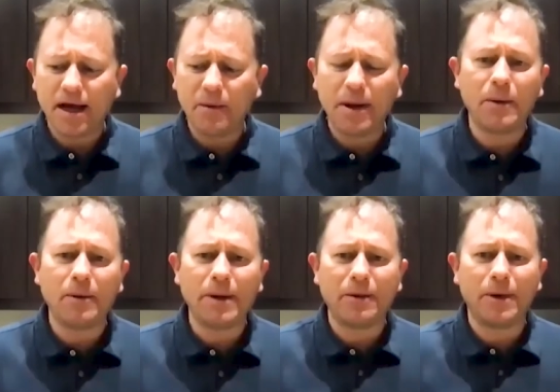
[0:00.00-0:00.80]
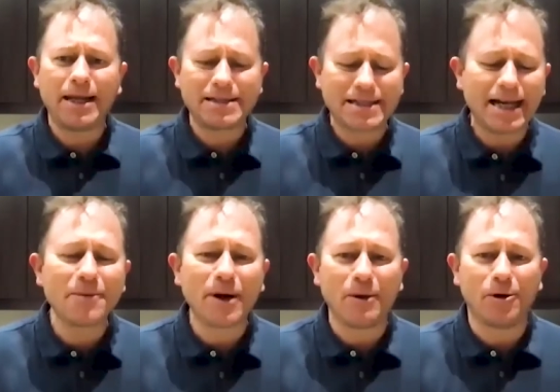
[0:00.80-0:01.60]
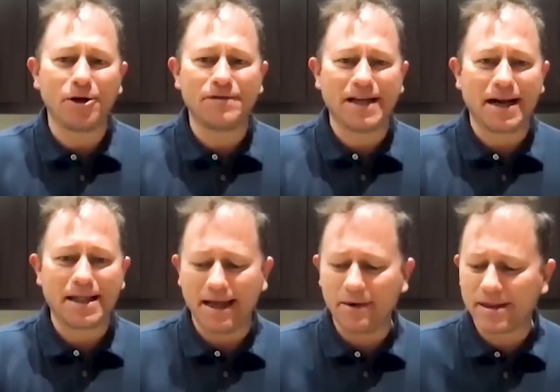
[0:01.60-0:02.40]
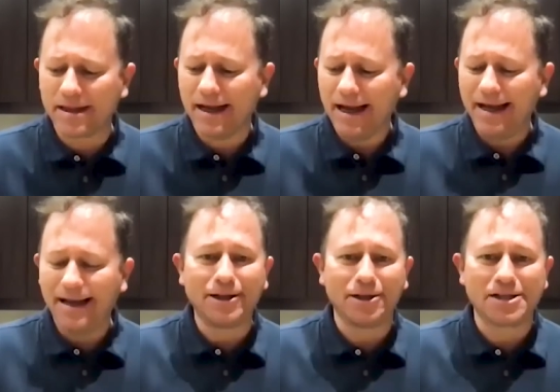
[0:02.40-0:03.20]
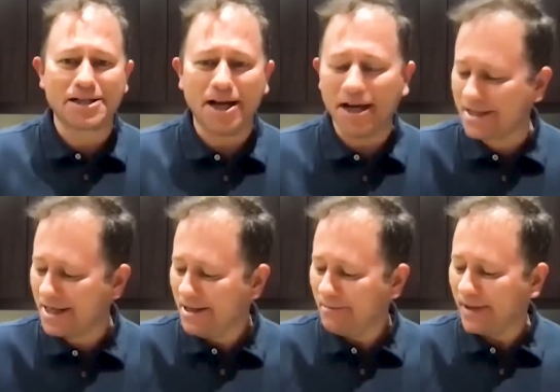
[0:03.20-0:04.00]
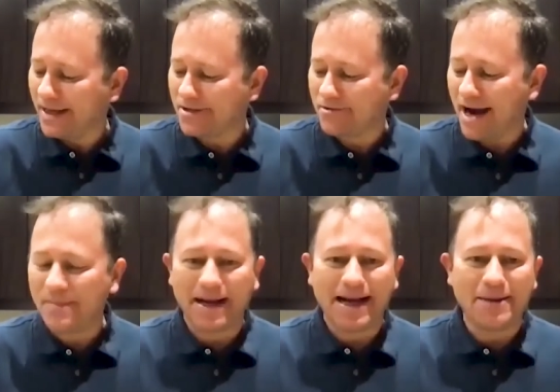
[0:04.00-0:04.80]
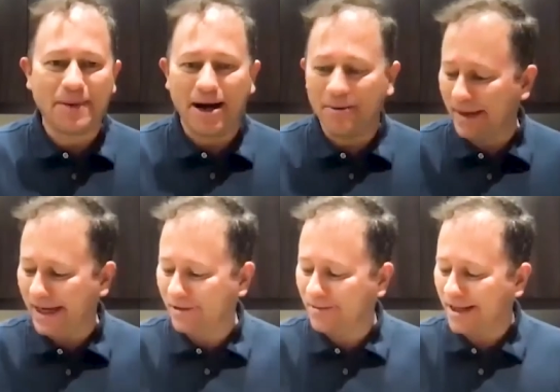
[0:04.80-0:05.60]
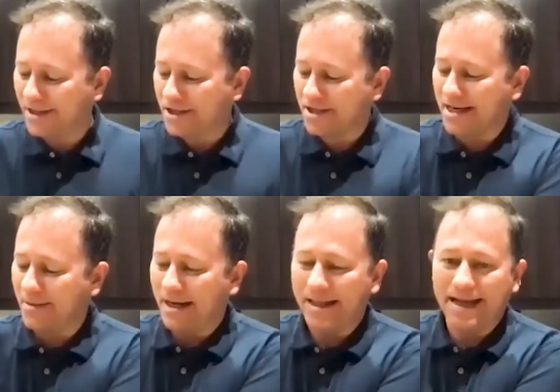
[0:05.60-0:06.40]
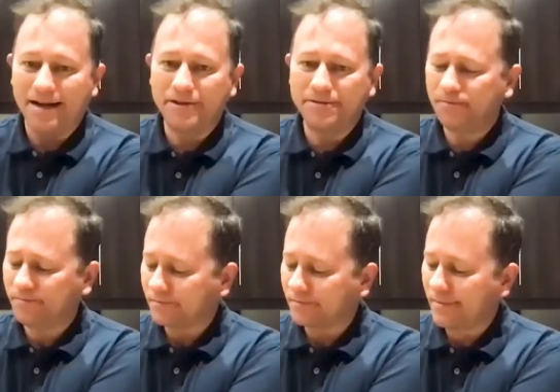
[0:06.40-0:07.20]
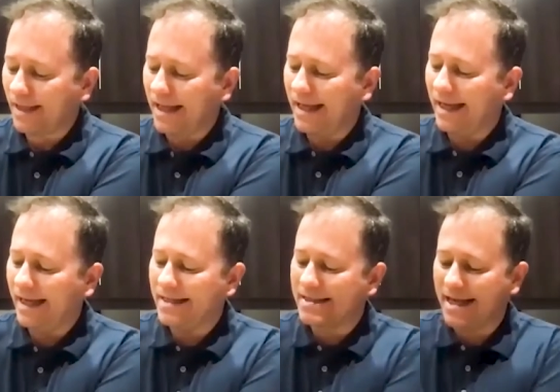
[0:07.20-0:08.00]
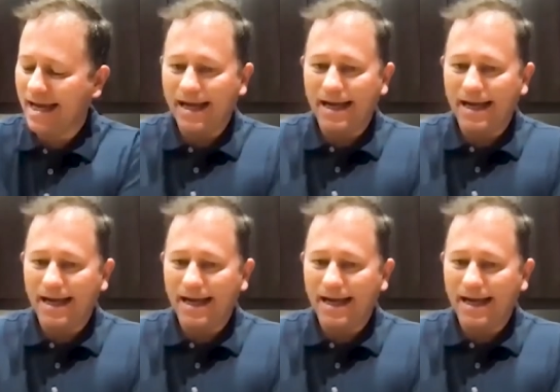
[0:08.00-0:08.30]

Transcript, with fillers: we, we we can celebrate what you've done. I think with a, a little dessert because wrapping up our meal, mine's just come out of the oven, is